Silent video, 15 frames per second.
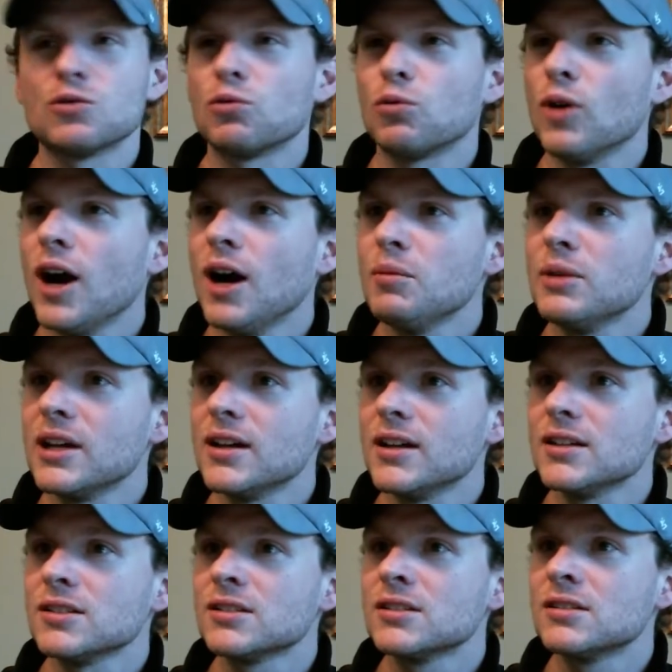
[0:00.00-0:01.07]
robbing
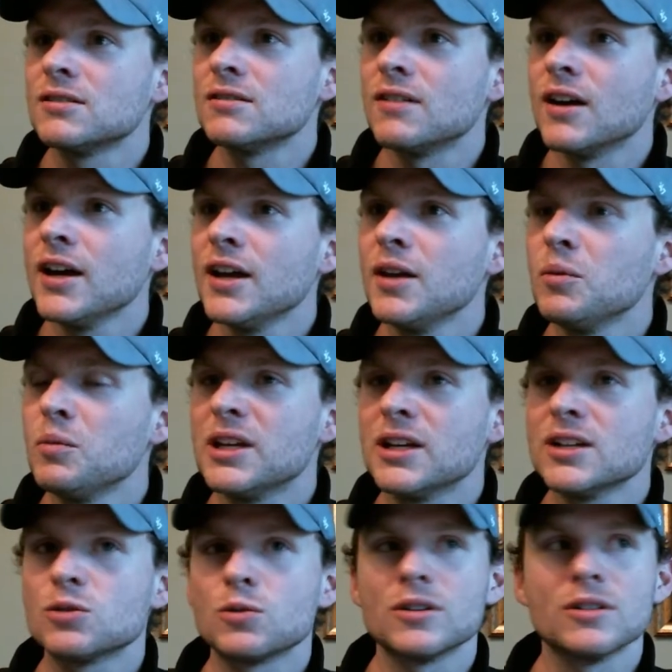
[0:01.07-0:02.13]
us, right?
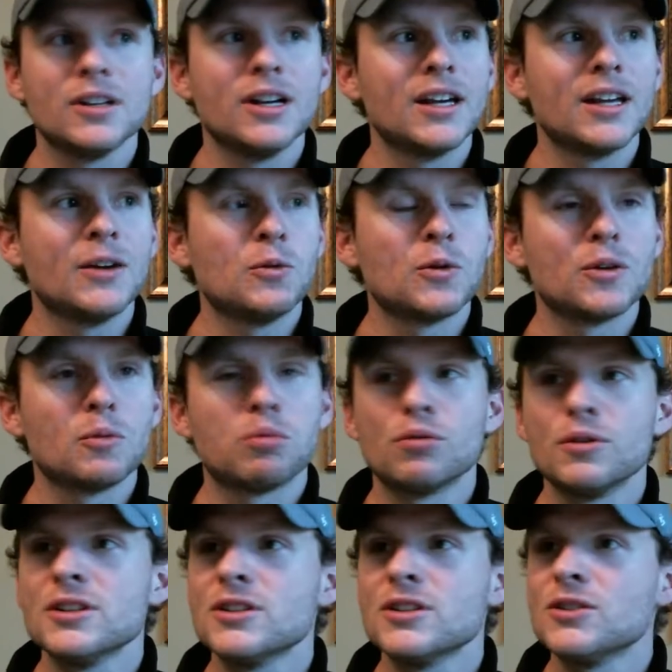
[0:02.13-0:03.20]
Because we're
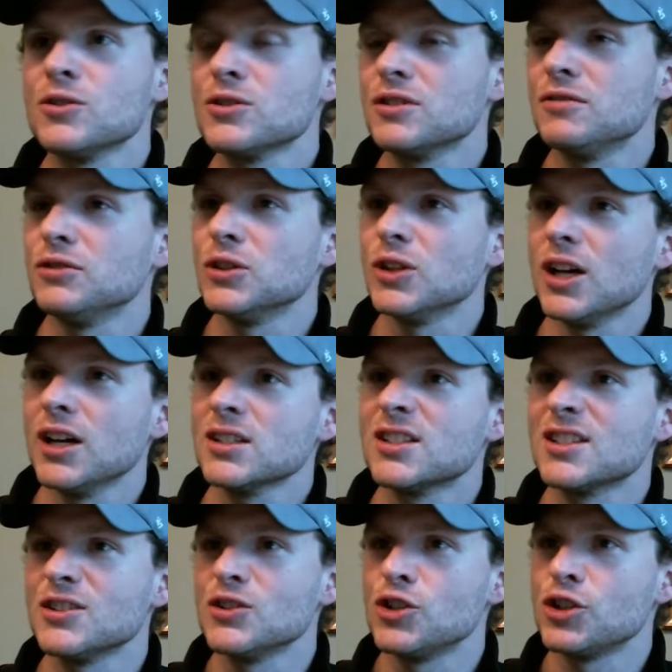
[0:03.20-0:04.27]
prisoners of lust
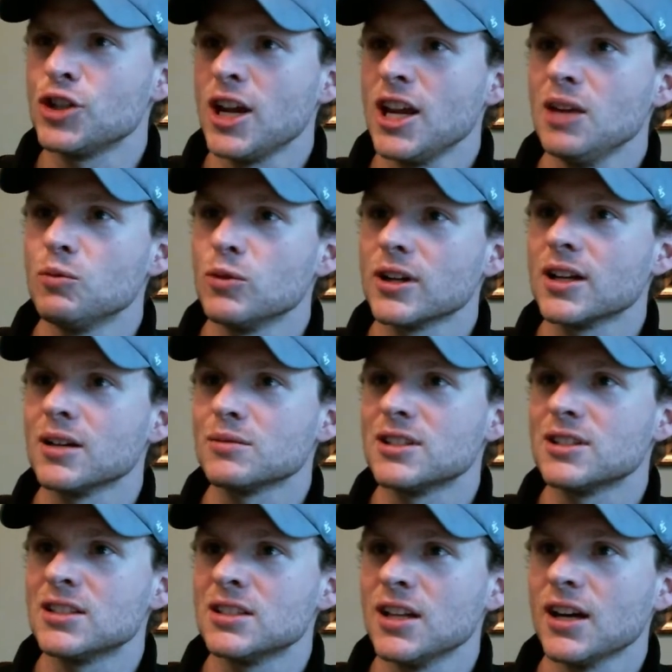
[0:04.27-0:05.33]
and shame when it comes to
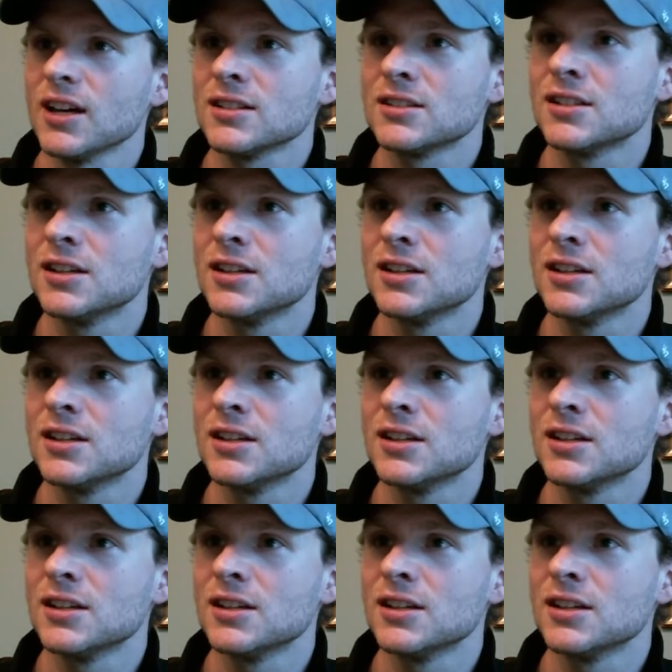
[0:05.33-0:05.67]
sex.